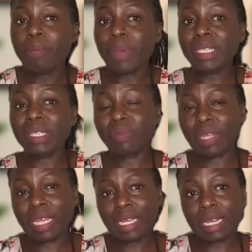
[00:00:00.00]
Passive
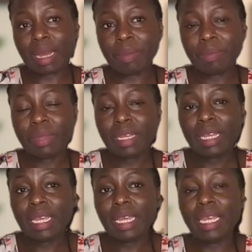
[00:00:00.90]
income
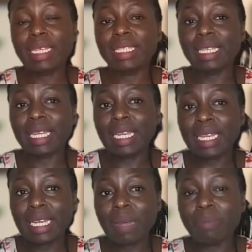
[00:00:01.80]
is
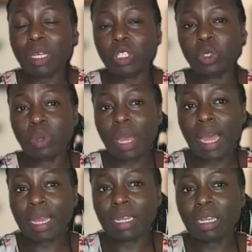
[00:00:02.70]
income that you
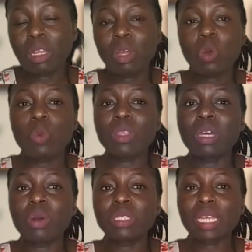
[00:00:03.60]
earn
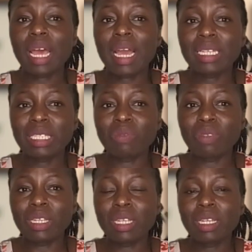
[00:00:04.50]
without
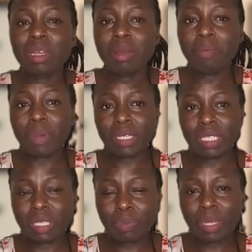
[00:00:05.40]
actively
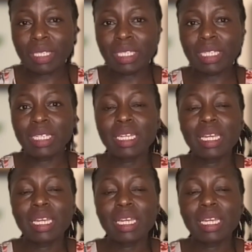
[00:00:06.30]
participating